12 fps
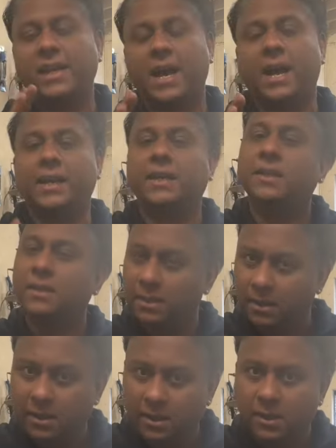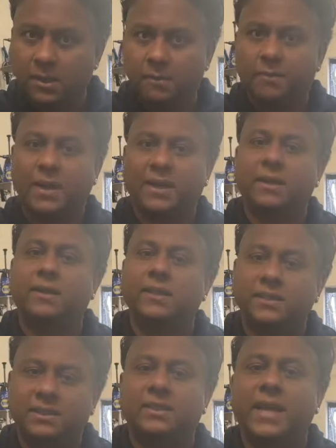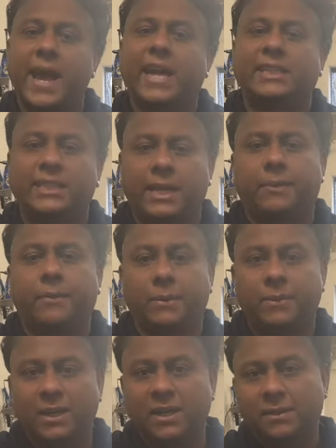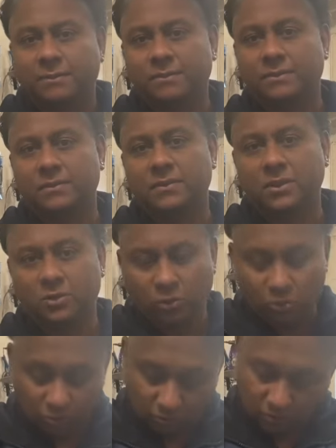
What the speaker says: high, but it's acceptable. So